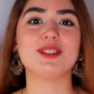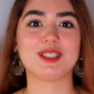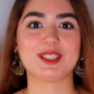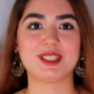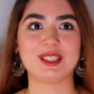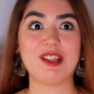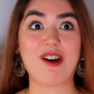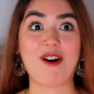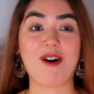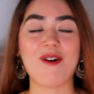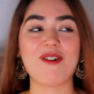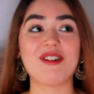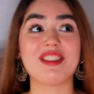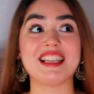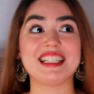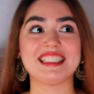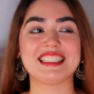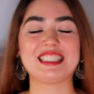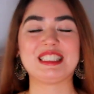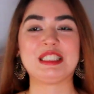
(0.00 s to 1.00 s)
the snow,
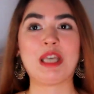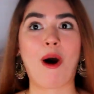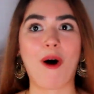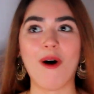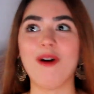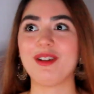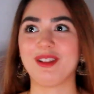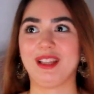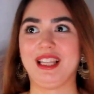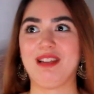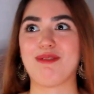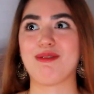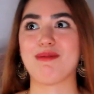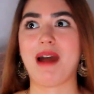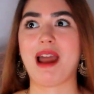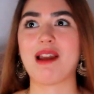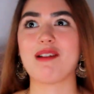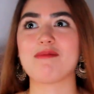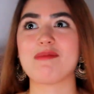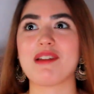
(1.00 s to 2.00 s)
this totally
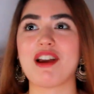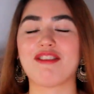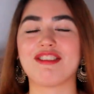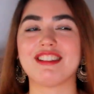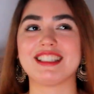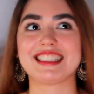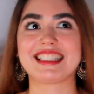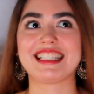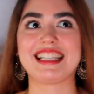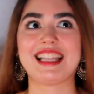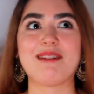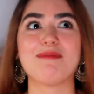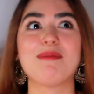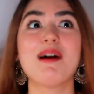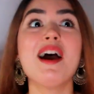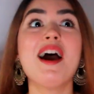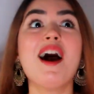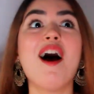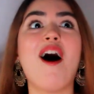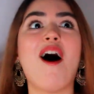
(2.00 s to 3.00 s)
reminded me of this clip
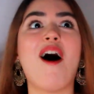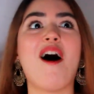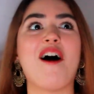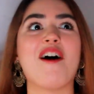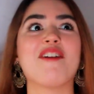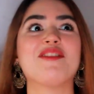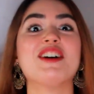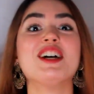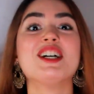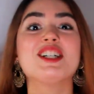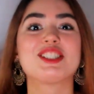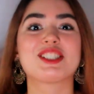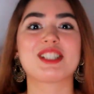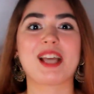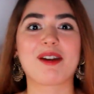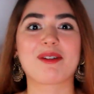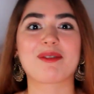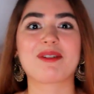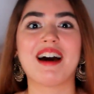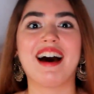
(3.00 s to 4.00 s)
of
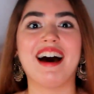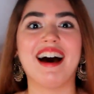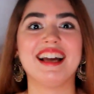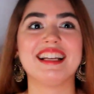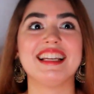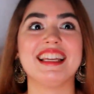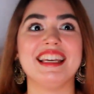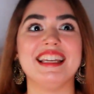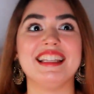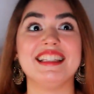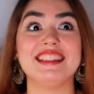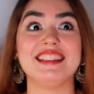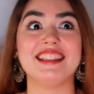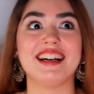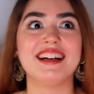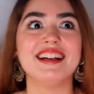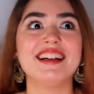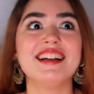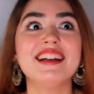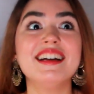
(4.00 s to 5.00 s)
Shah Rukh Khan in
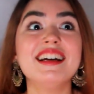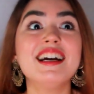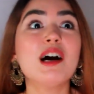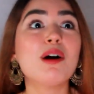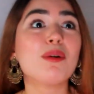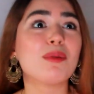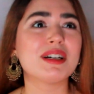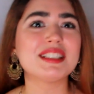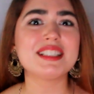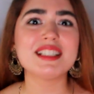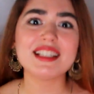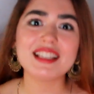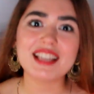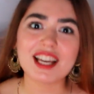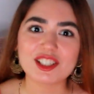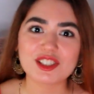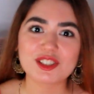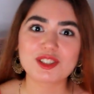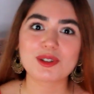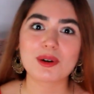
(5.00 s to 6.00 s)
Dar. Was it a
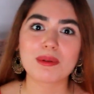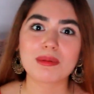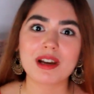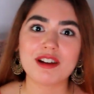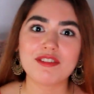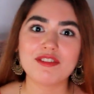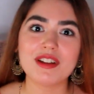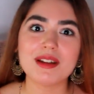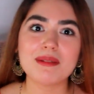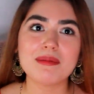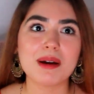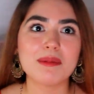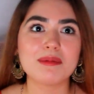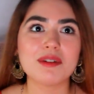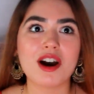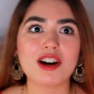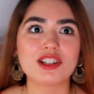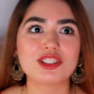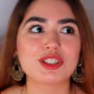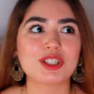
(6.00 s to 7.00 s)
Yash Chopra film? I'm
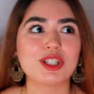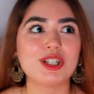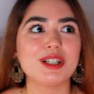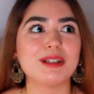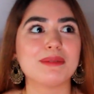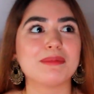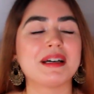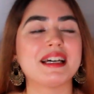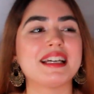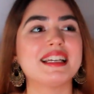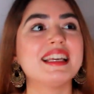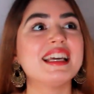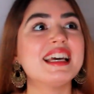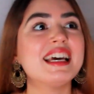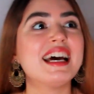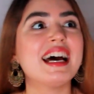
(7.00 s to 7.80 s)
not sure, but